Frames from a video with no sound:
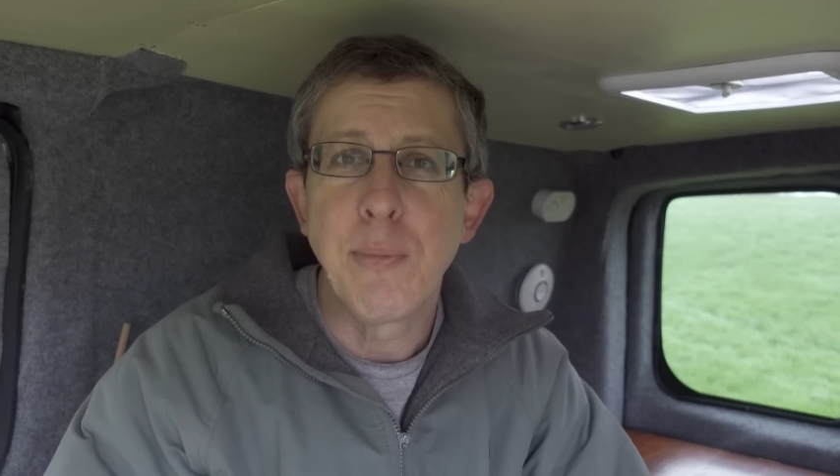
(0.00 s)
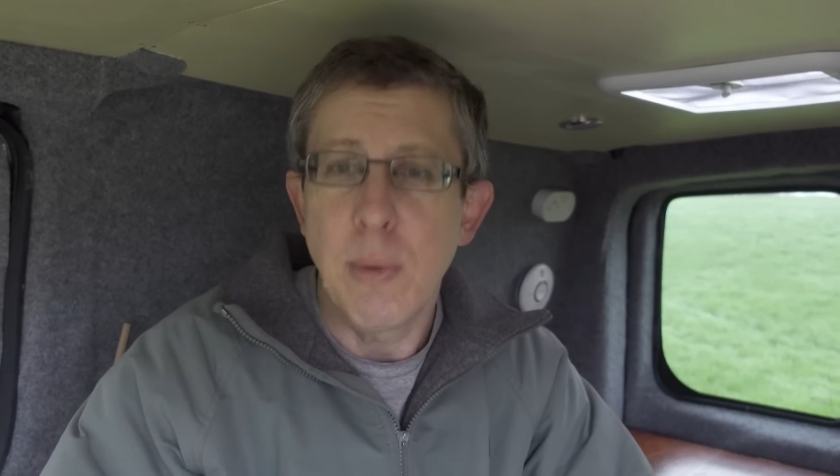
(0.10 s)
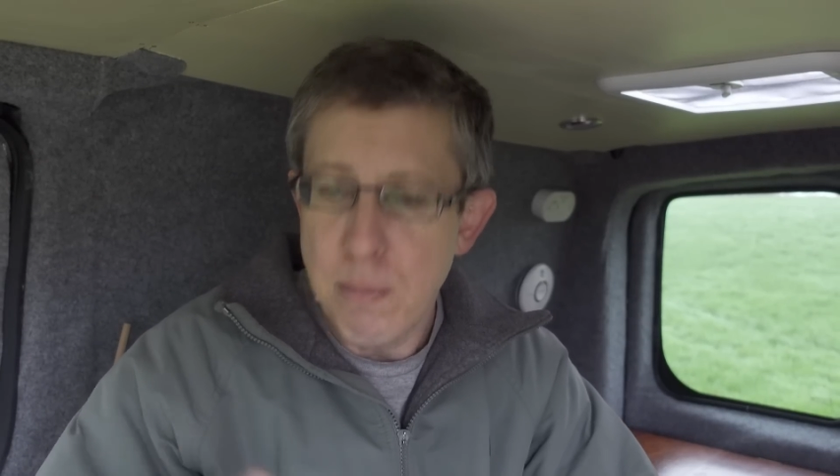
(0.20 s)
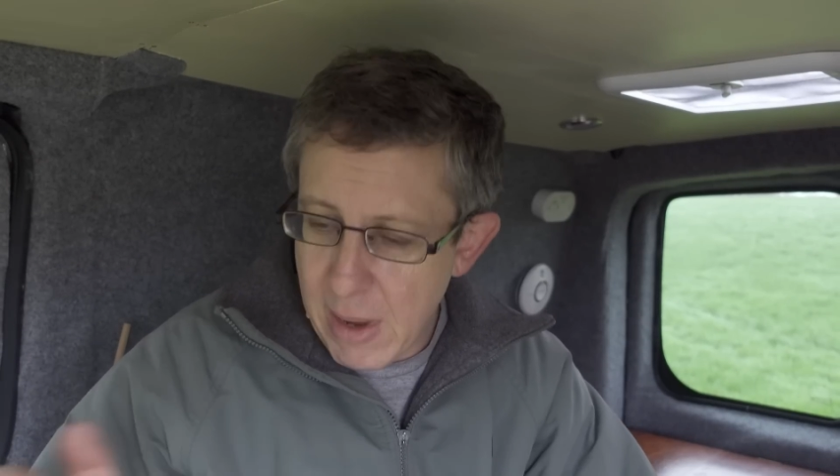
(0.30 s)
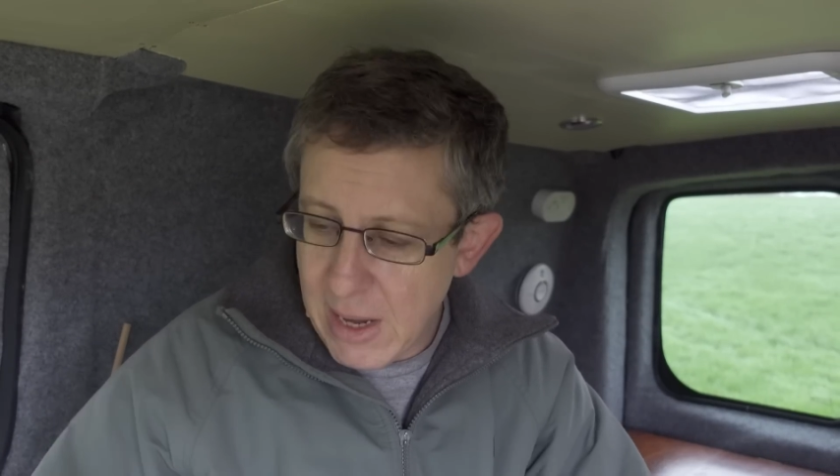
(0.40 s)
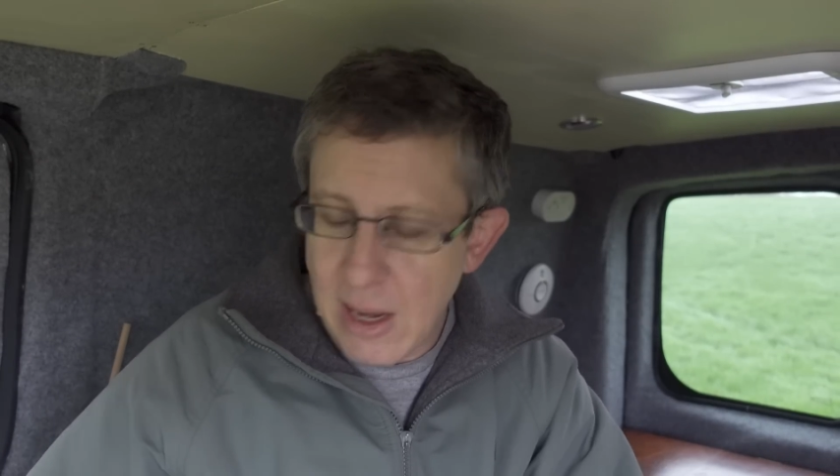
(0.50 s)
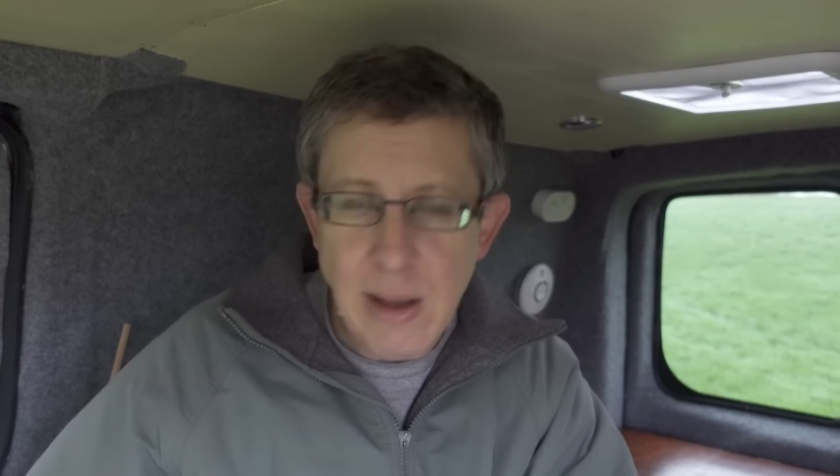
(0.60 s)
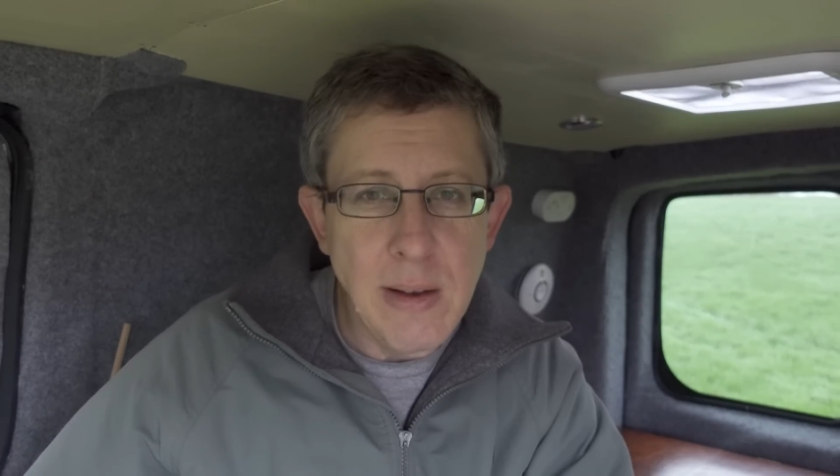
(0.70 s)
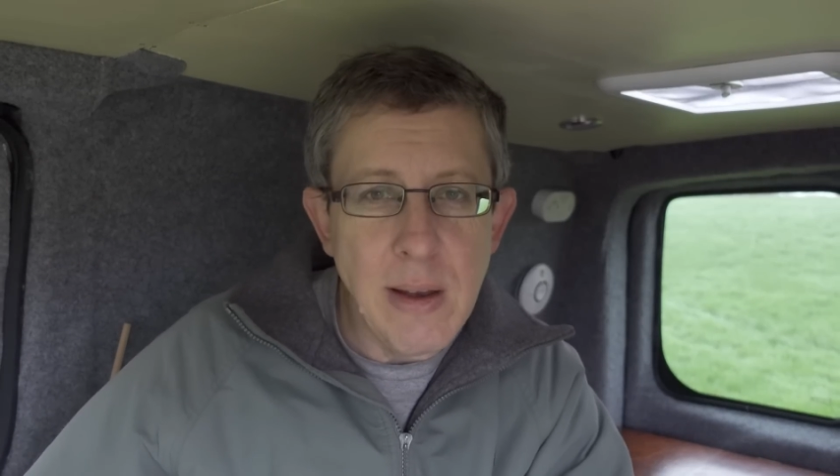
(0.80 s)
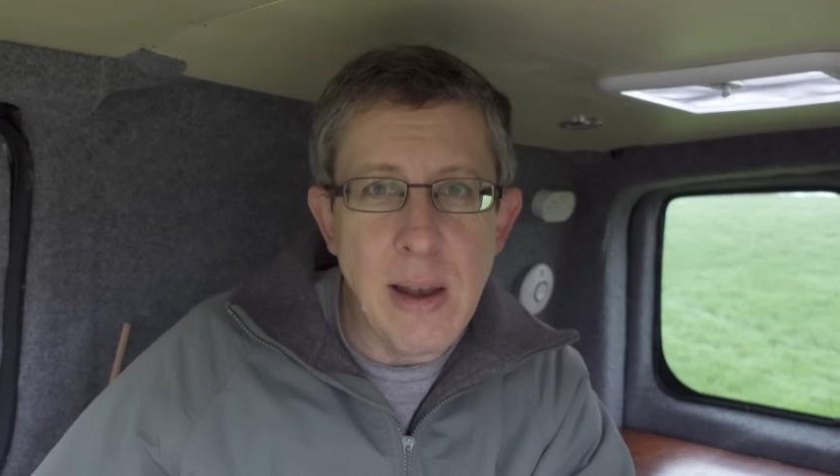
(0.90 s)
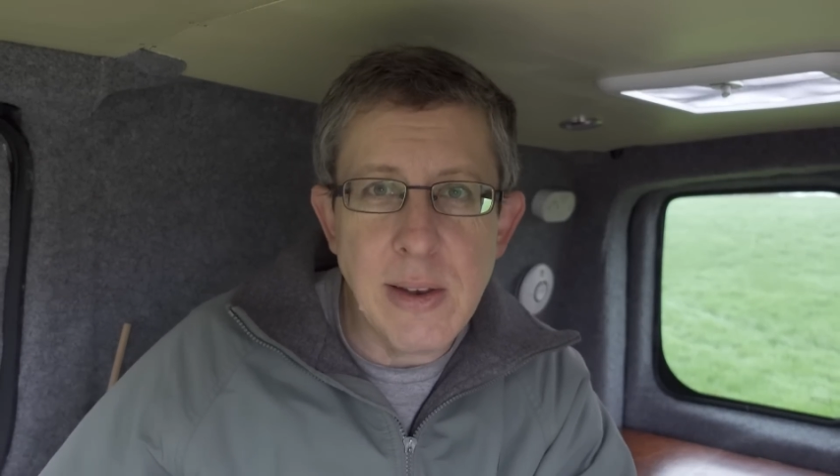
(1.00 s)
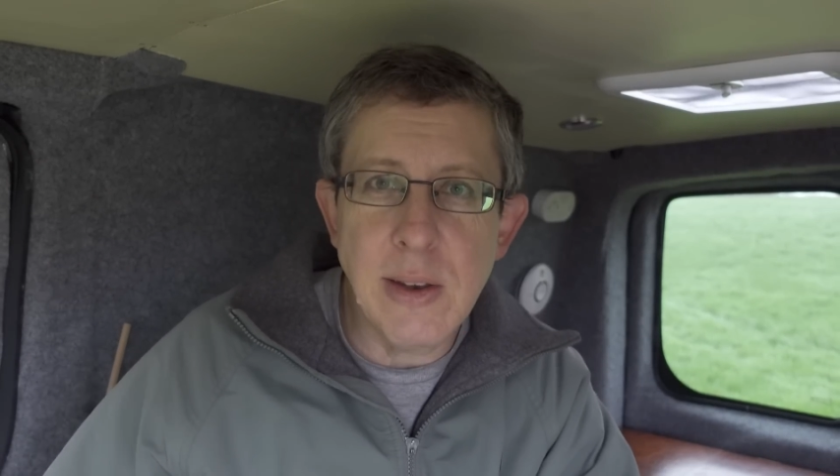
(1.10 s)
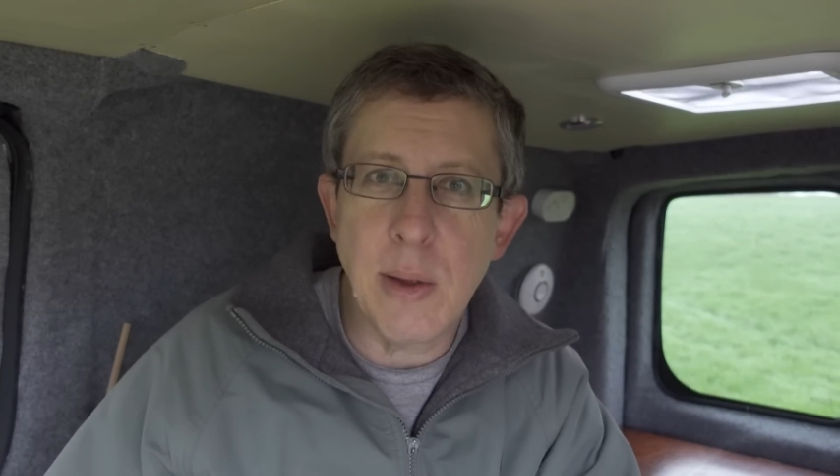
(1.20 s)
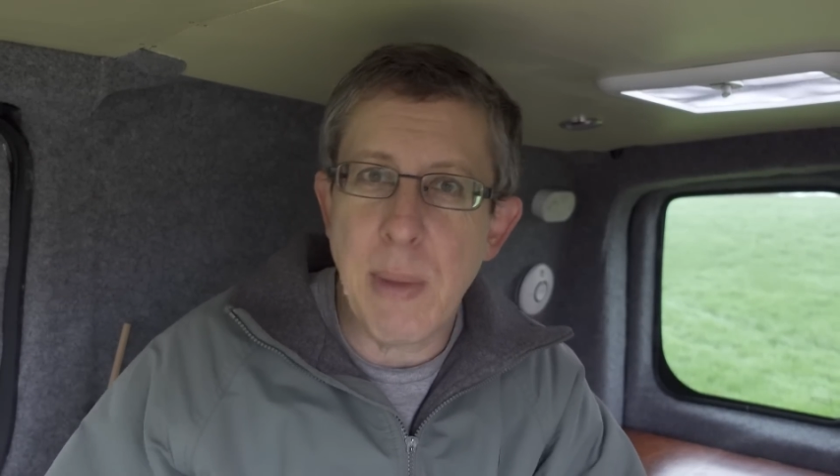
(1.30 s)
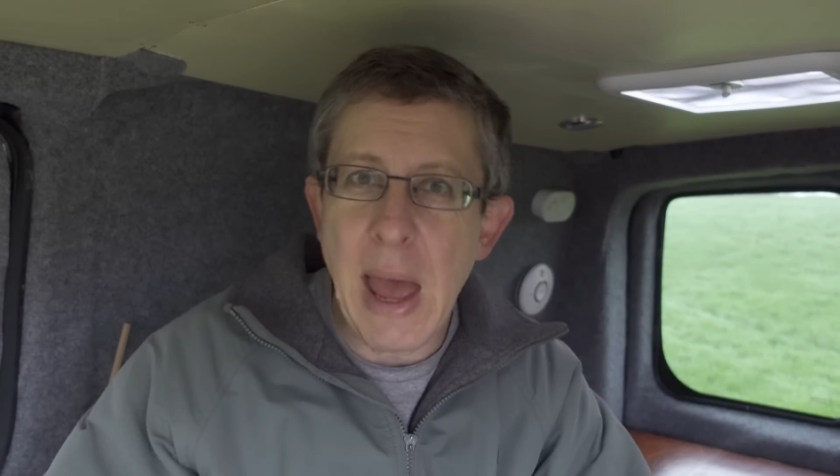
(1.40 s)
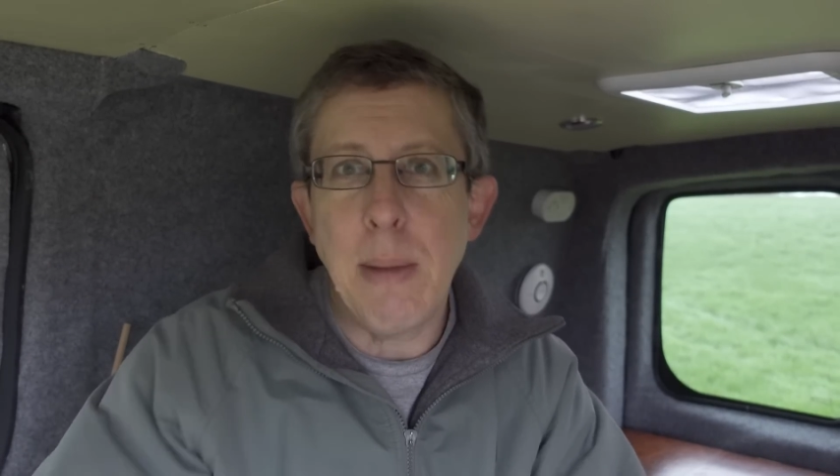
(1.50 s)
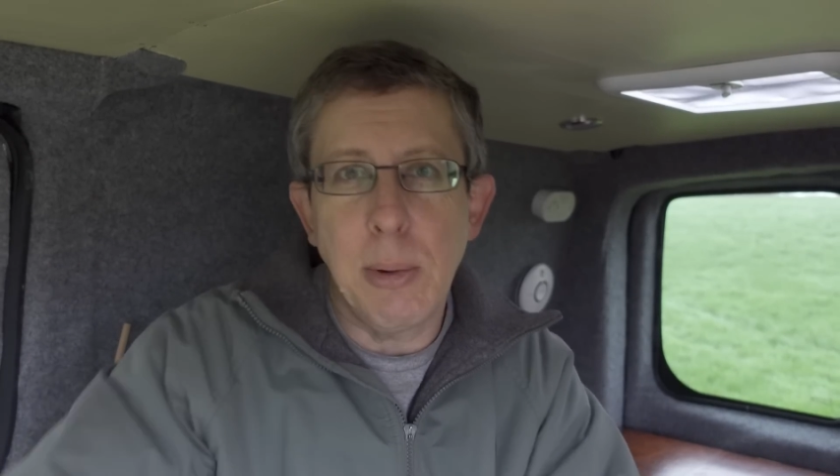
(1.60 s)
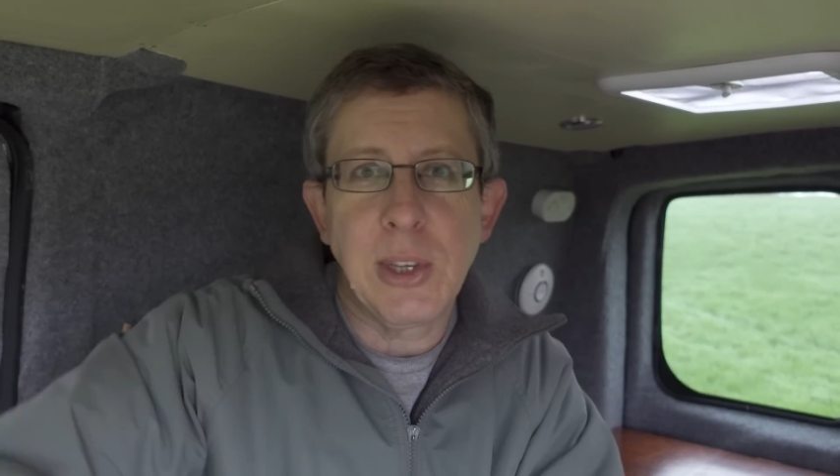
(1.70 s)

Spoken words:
made it able